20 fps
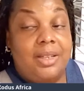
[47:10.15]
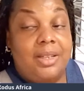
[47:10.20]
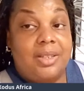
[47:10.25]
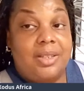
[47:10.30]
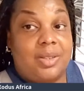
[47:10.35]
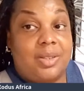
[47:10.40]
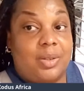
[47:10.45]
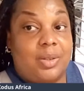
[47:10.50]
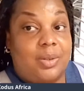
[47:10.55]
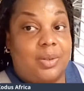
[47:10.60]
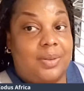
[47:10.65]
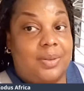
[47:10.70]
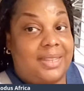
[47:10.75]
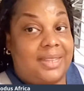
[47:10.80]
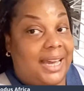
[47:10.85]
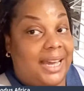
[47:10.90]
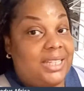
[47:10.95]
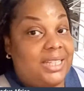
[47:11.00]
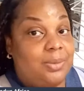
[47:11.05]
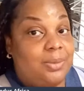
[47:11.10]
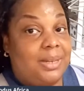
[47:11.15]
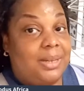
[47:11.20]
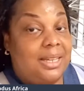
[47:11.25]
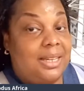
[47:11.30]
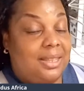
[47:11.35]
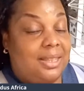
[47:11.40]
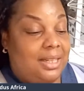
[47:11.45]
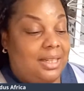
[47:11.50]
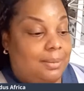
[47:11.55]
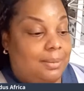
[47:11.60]
So that's what I
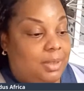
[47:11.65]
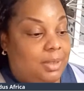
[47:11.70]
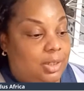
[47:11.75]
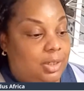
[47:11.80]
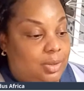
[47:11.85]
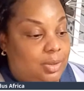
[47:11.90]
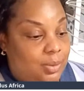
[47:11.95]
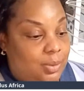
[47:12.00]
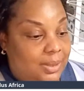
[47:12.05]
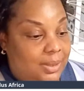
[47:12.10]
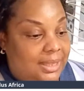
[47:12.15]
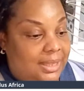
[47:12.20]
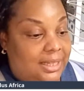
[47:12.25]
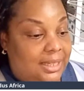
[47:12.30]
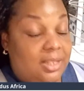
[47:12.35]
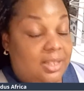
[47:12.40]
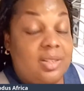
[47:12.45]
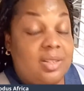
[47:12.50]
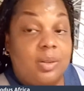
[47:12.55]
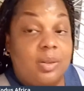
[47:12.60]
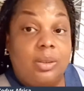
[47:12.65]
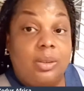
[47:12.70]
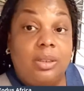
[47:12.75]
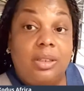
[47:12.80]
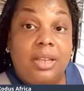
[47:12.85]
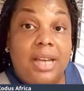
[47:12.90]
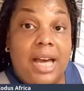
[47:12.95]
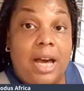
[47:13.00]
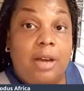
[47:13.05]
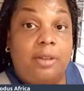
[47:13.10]
think I'm going to do with it. So
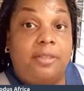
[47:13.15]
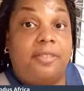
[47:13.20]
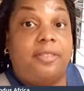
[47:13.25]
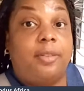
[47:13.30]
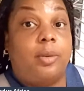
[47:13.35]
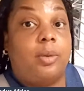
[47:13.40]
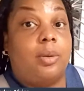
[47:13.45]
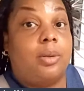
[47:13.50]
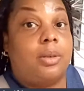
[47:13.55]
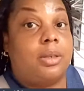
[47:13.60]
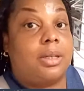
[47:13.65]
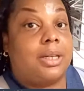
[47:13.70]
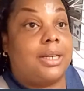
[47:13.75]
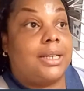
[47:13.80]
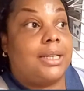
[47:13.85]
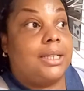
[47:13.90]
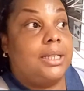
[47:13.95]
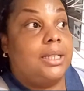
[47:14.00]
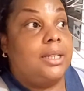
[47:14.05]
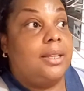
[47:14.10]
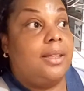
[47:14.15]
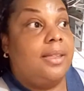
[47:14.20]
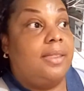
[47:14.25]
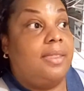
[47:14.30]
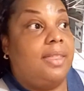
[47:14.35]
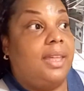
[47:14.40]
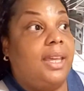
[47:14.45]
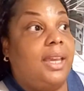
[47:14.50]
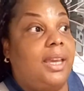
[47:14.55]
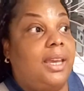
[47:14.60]
look out for
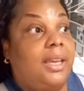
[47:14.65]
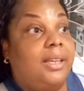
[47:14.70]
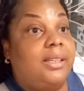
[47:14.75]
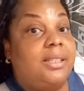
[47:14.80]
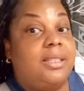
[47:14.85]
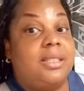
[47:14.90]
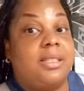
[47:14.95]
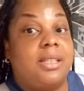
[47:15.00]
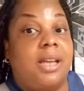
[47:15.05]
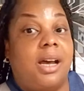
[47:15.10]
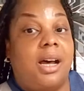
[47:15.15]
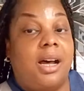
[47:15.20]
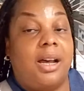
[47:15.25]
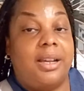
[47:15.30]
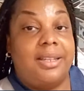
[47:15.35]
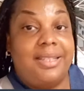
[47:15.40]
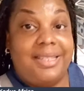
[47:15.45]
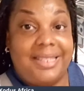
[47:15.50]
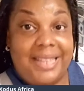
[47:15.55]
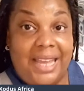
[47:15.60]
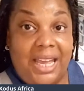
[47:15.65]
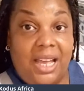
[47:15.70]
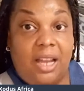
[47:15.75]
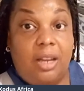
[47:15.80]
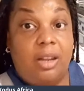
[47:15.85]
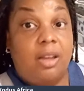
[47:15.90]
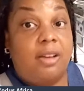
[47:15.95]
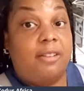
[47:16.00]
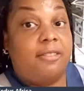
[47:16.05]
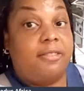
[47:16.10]
the
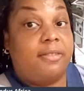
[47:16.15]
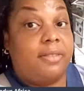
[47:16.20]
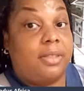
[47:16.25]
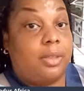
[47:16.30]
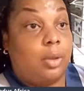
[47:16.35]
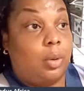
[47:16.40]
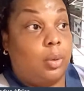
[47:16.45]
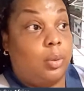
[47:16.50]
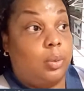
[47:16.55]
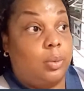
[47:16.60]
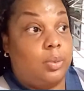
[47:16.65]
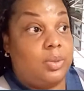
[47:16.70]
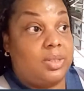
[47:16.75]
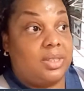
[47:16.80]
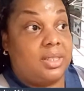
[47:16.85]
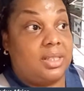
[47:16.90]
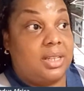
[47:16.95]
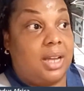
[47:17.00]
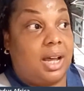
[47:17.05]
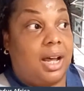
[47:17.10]
sale of those